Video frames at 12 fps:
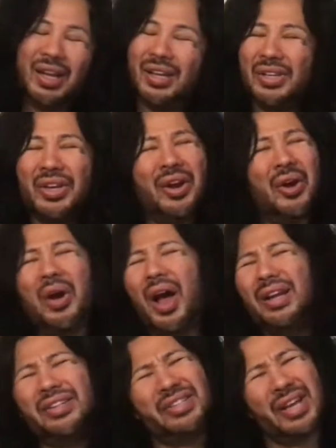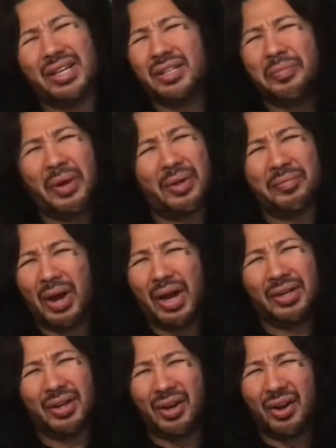you know, I changed my
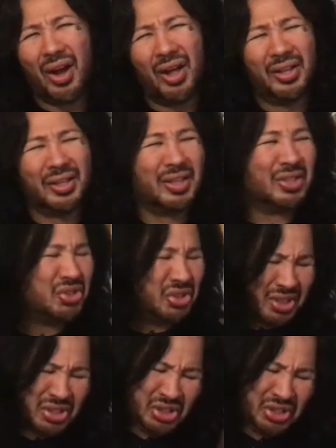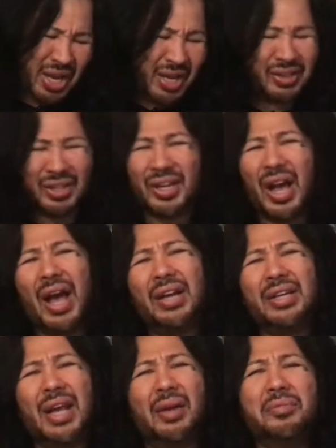mind on all of this, just shake the
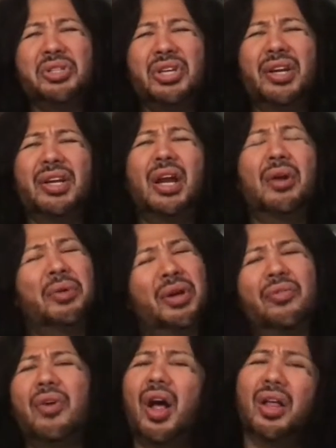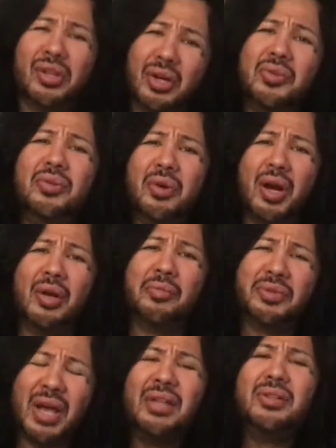goddamn sheet and get rid of all of those
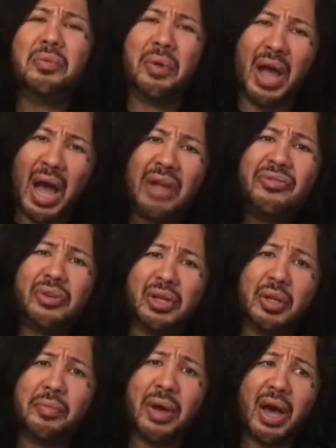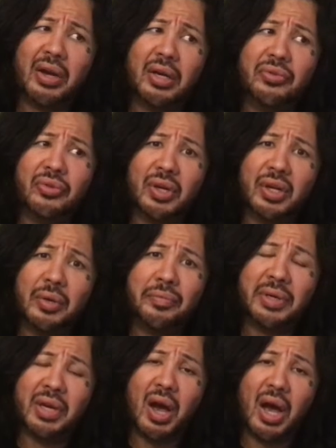crumbs. That's the way I feel about it, if we're gonna
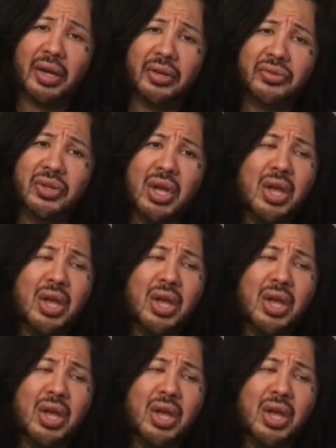be honest.